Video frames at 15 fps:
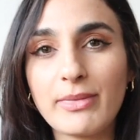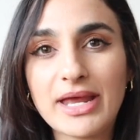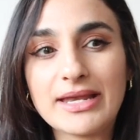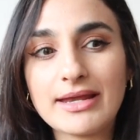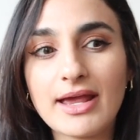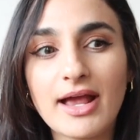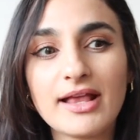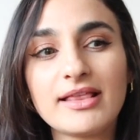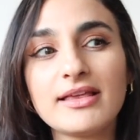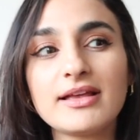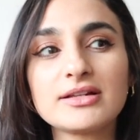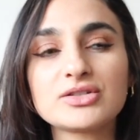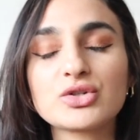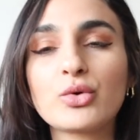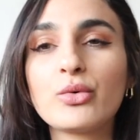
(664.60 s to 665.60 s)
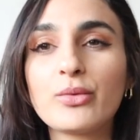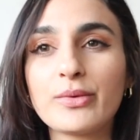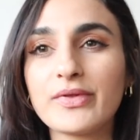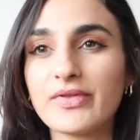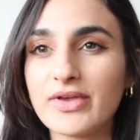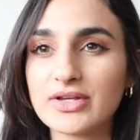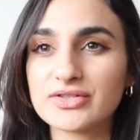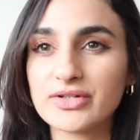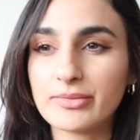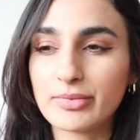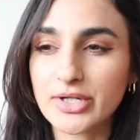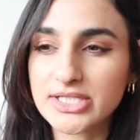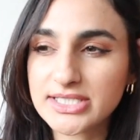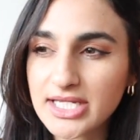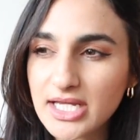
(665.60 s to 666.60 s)
mania. I think it's cool when things are
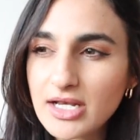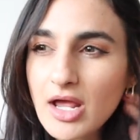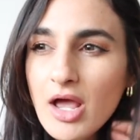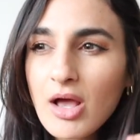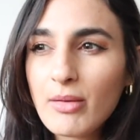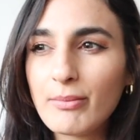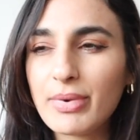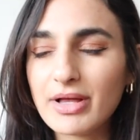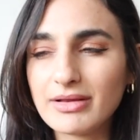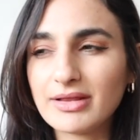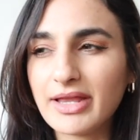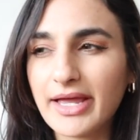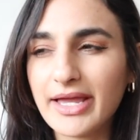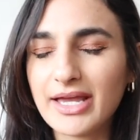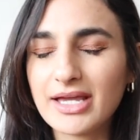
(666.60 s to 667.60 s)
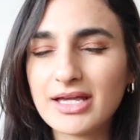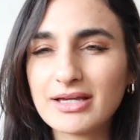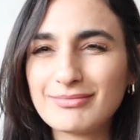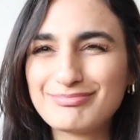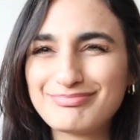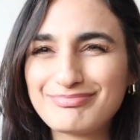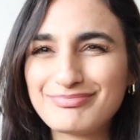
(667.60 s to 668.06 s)
printed, but like,